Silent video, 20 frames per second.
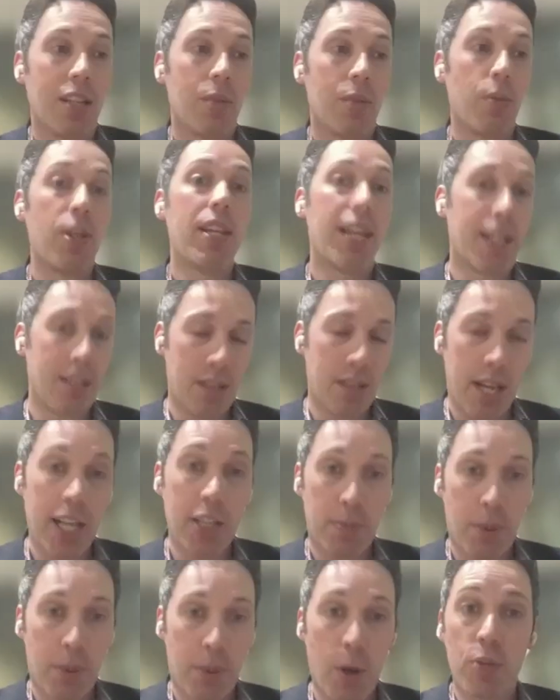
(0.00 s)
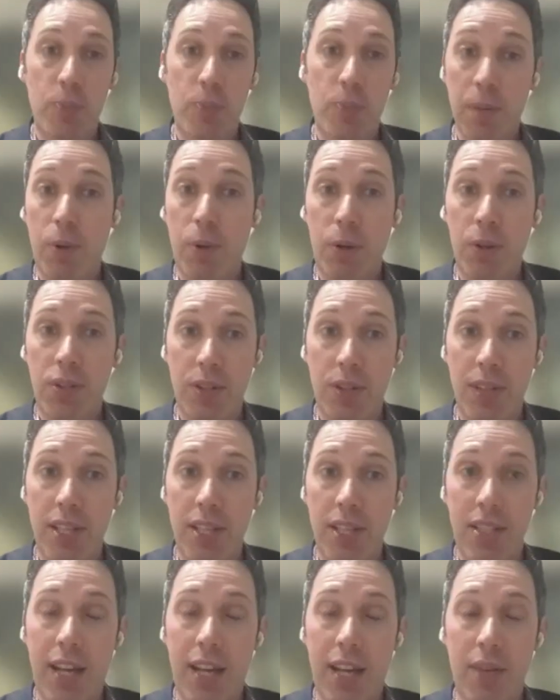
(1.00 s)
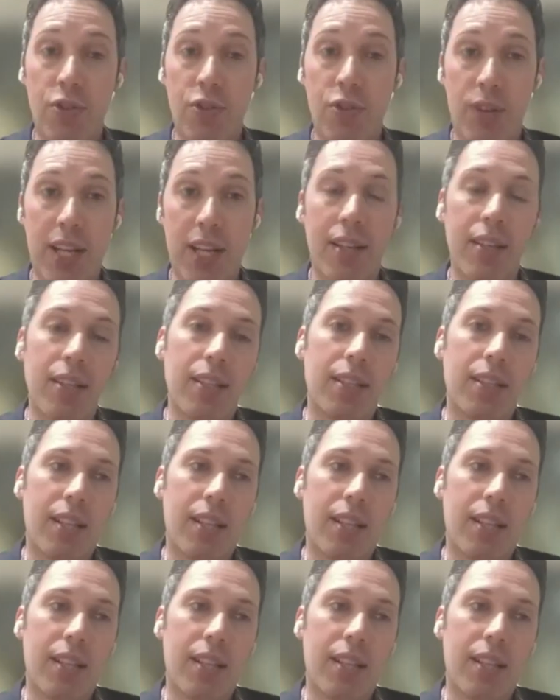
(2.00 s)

We mm. then expose people to this kind of trick,